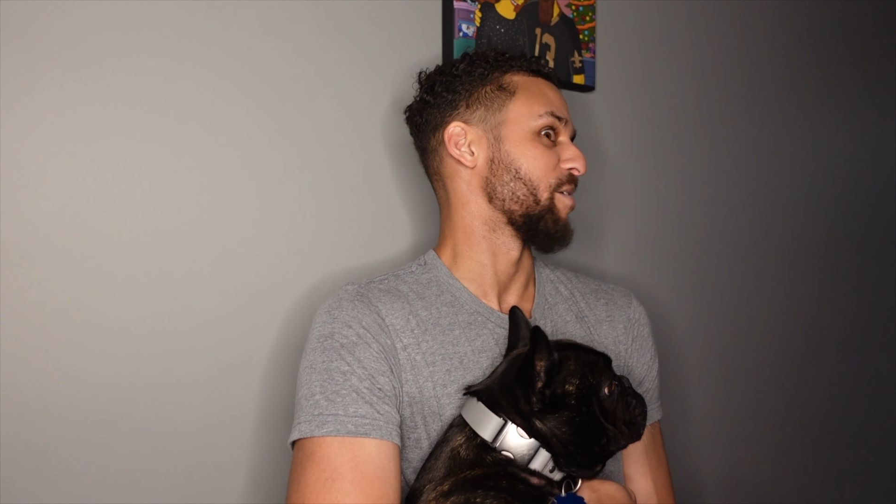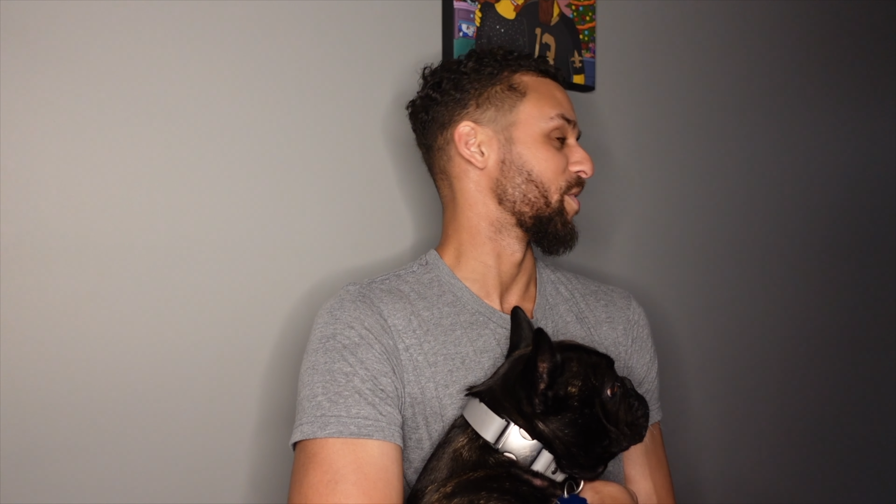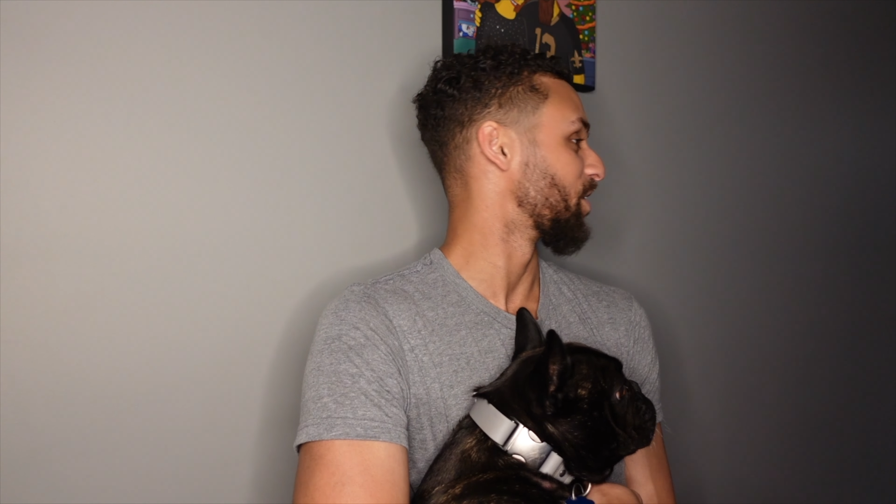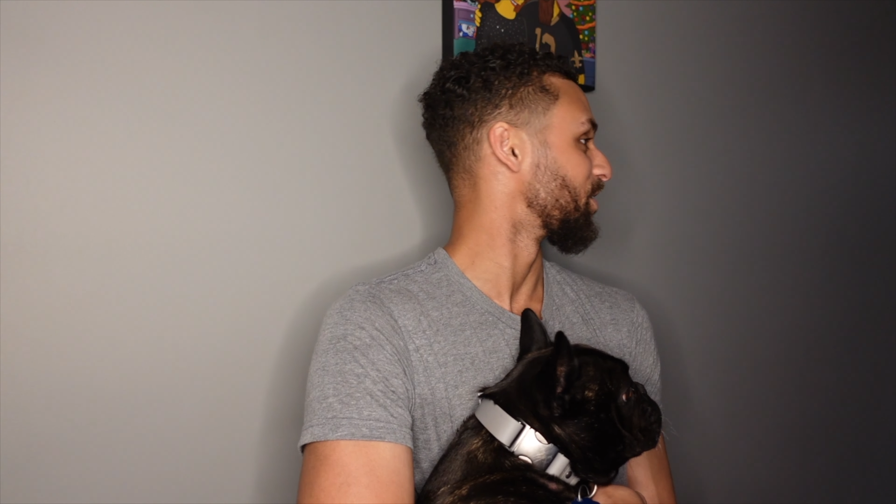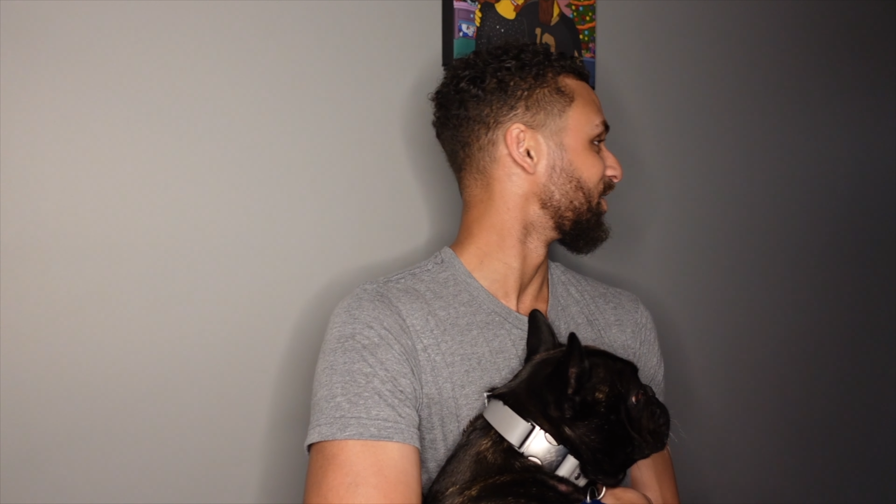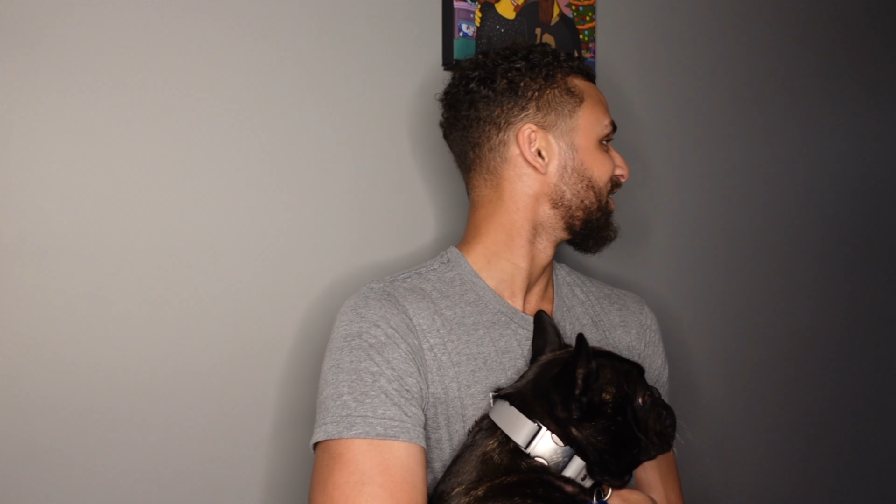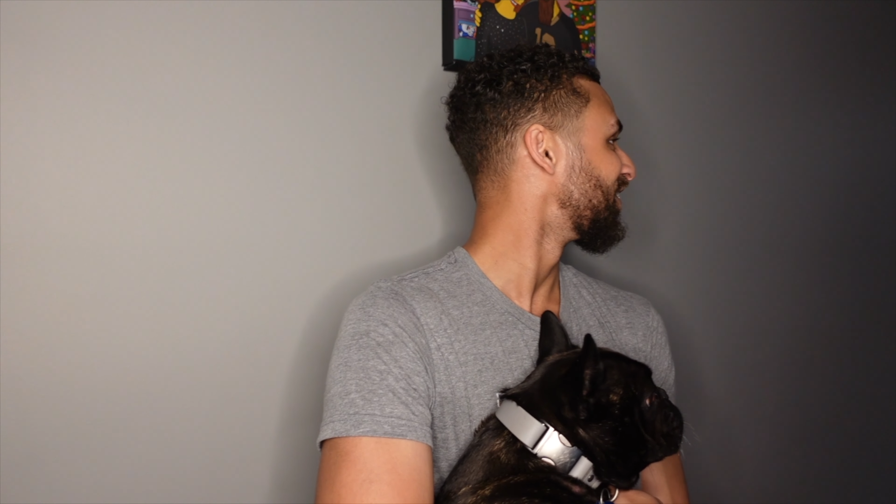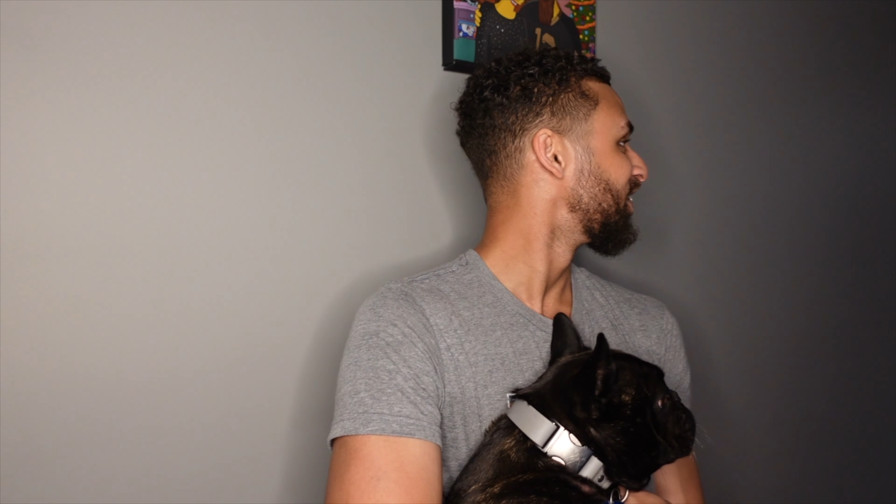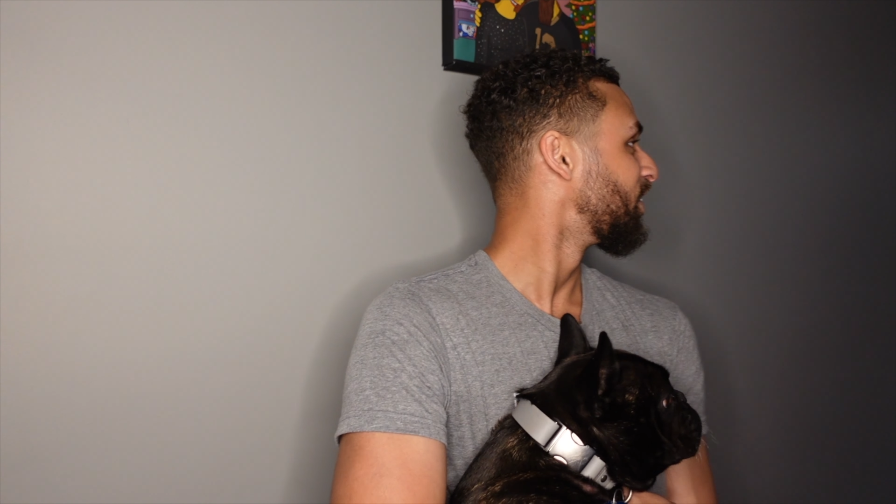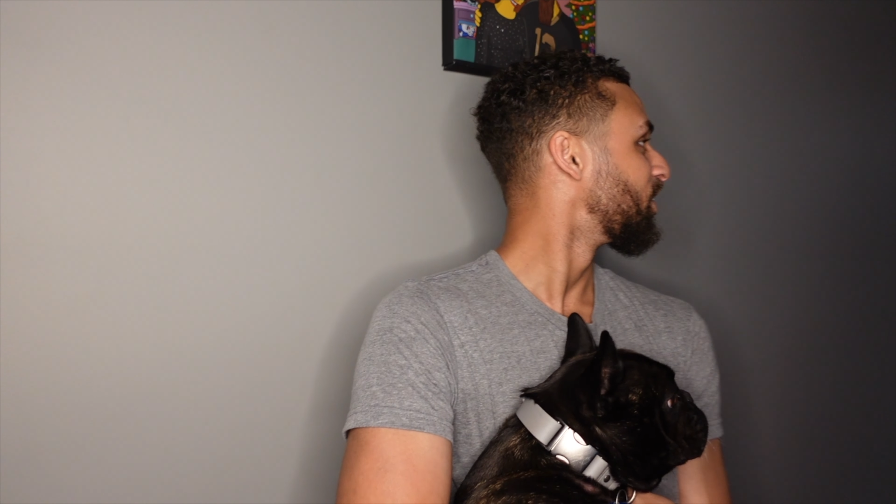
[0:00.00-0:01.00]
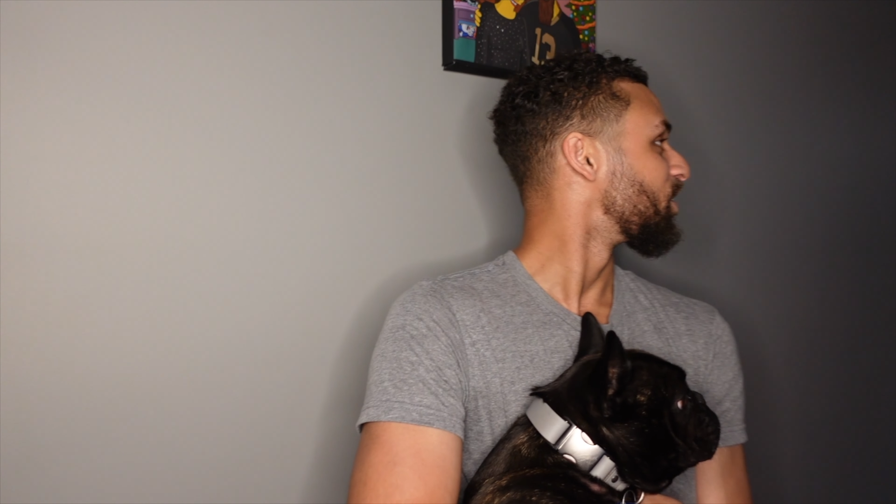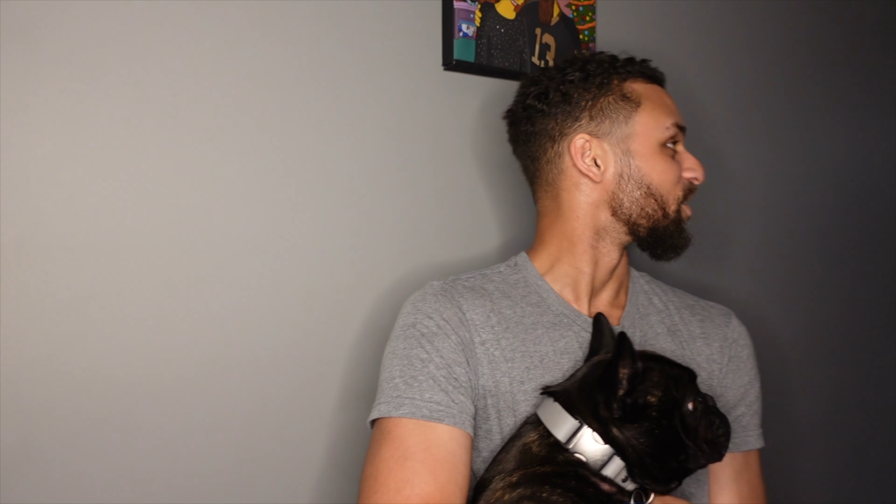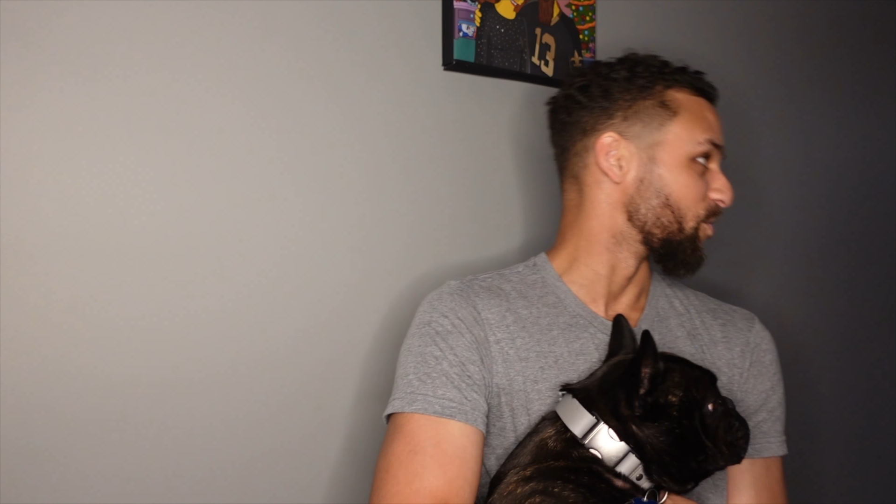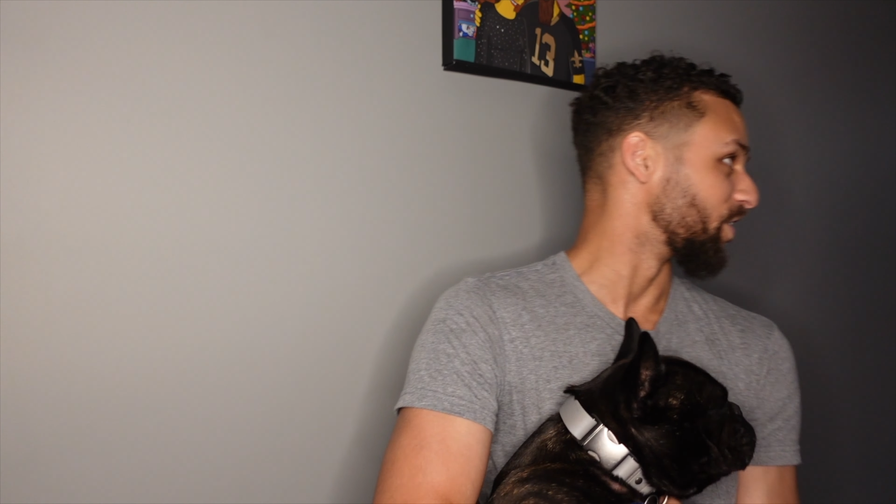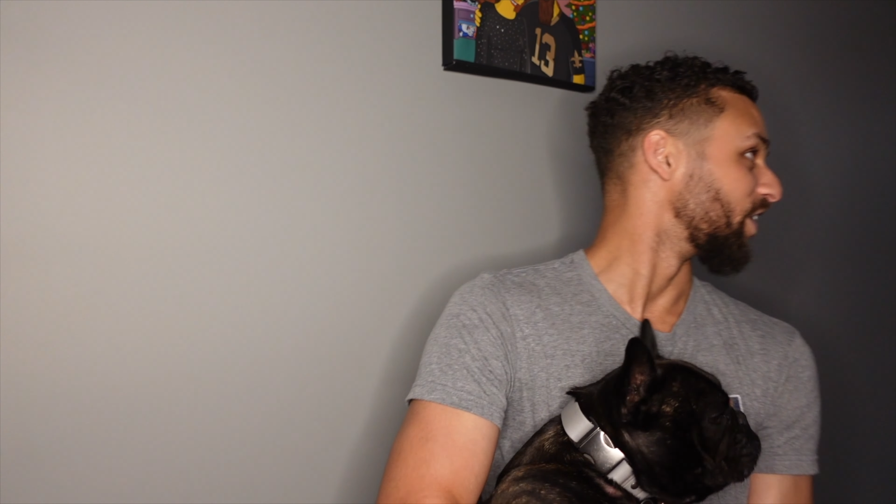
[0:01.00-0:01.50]
I mean, I don't know. Let's
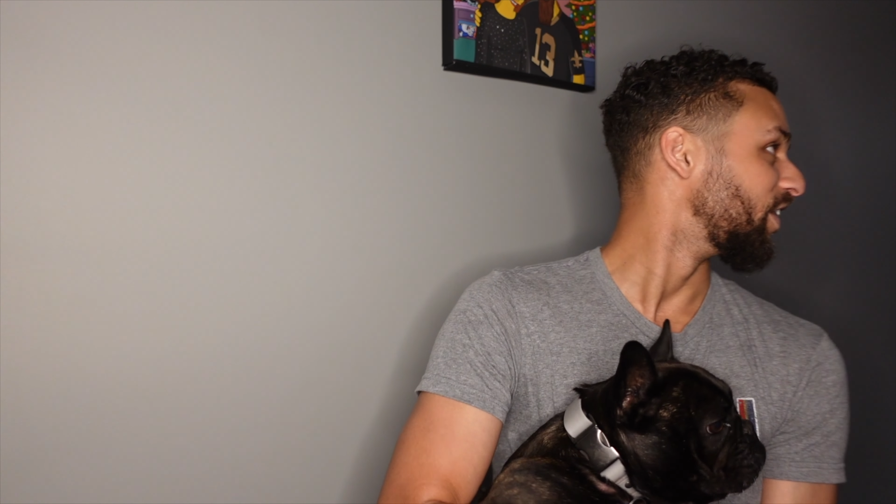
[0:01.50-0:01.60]
do it again.